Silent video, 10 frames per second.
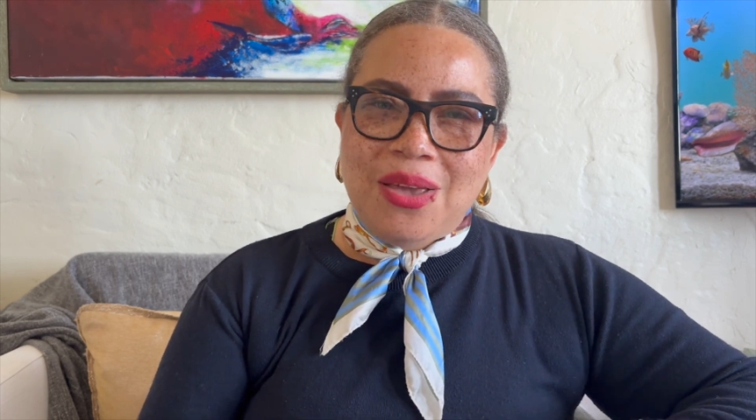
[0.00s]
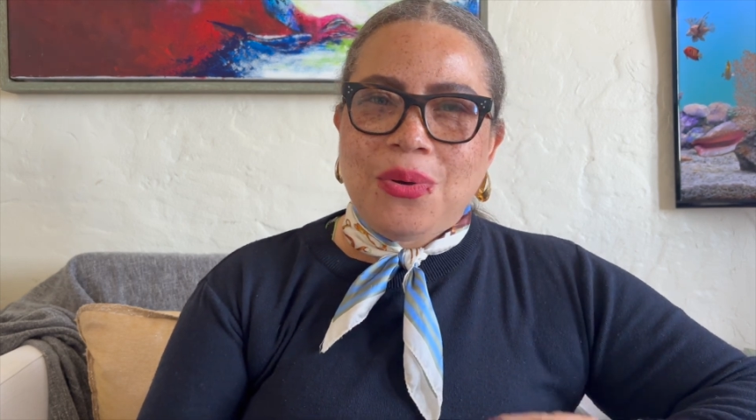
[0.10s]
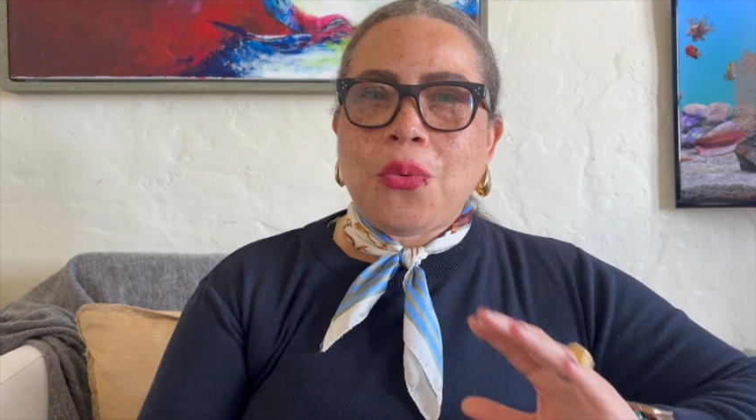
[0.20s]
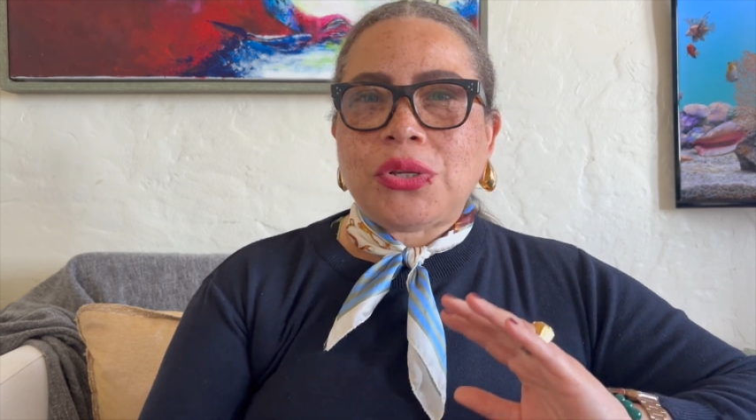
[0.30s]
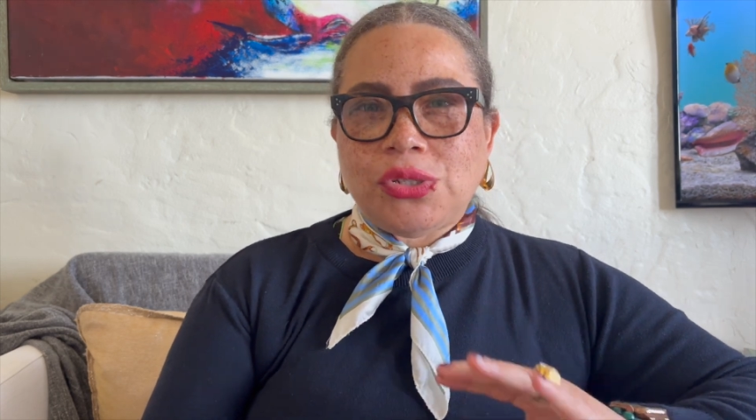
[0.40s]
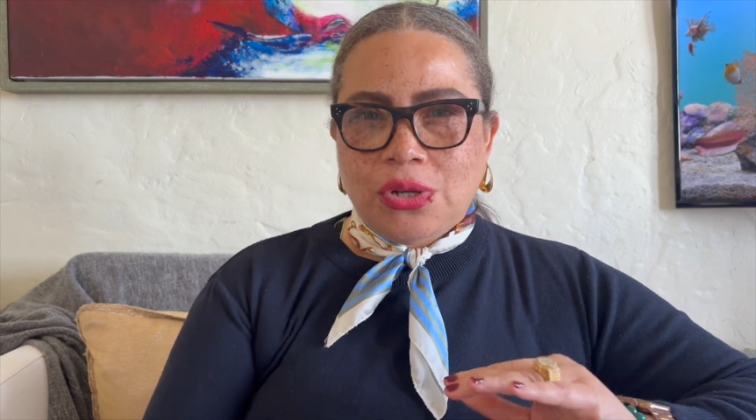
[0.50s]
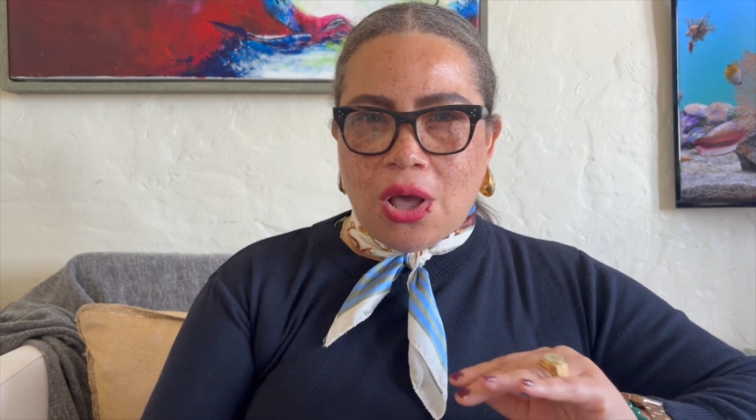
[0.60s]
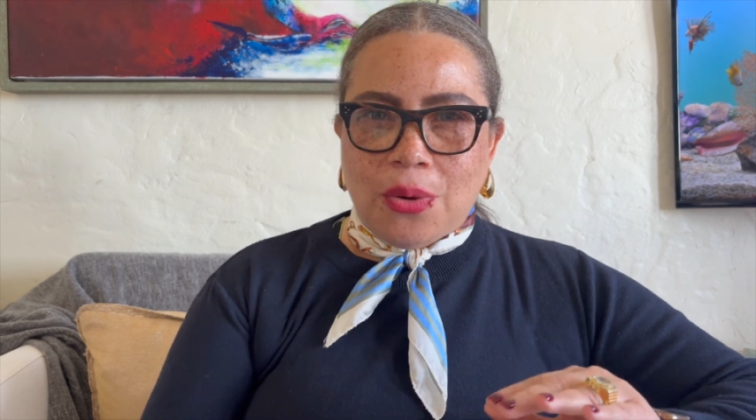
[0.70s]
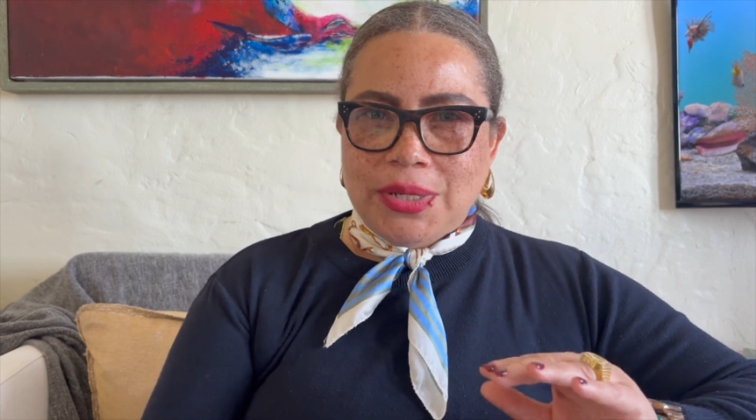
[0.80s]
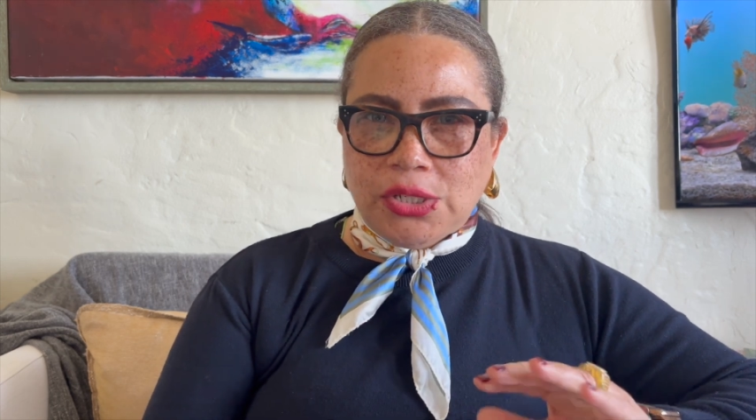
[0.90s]
We want you to
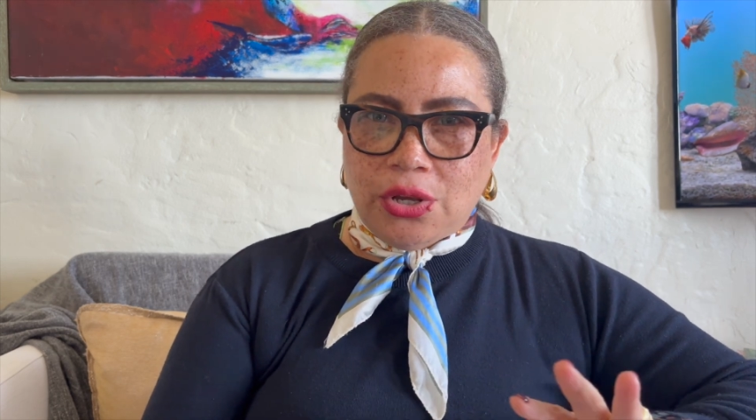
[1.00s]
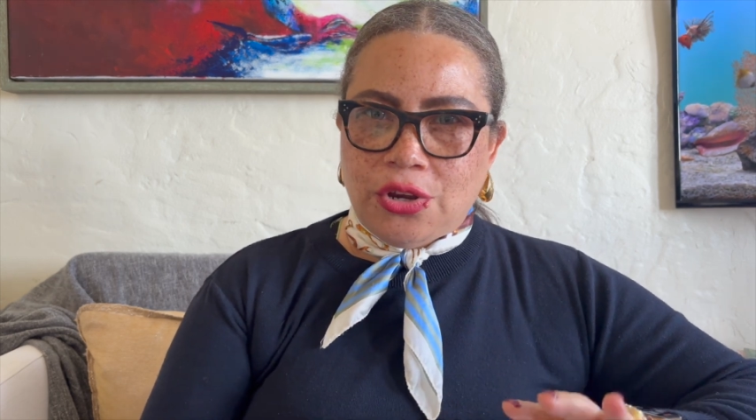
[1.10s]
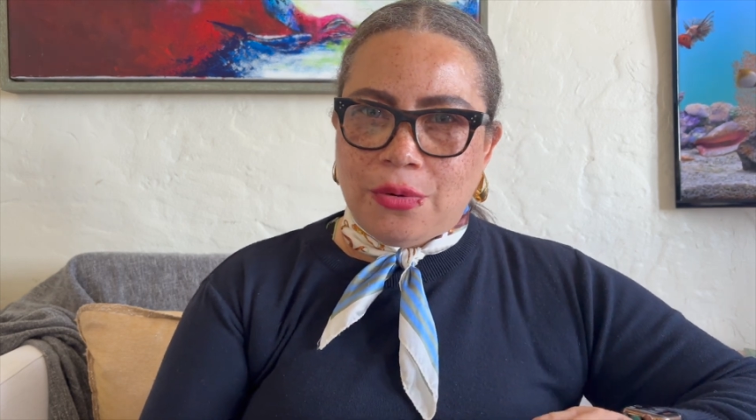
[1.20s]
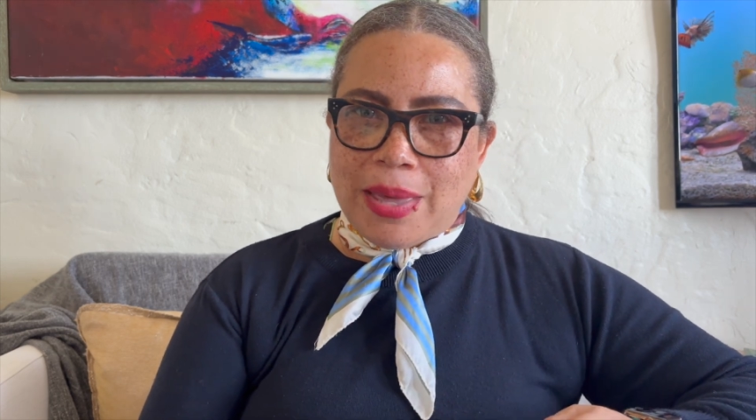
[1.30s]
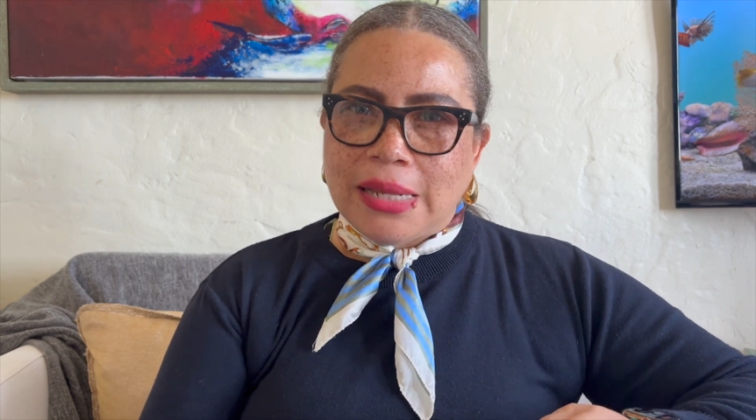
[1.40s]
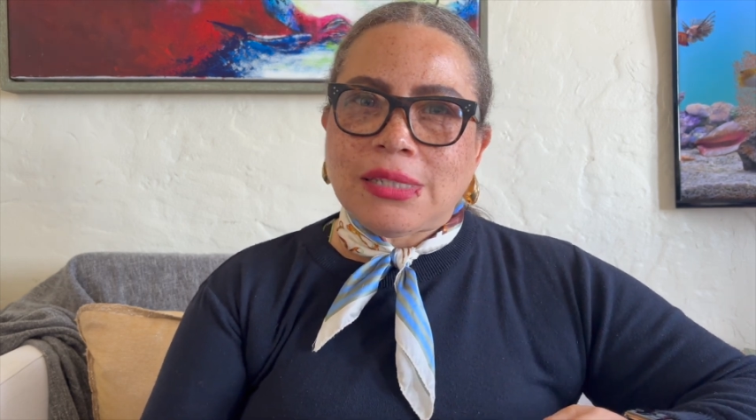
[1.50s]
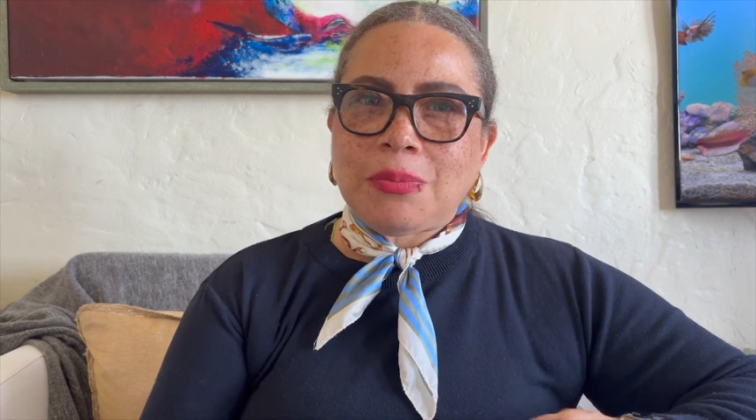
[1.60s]
always look your best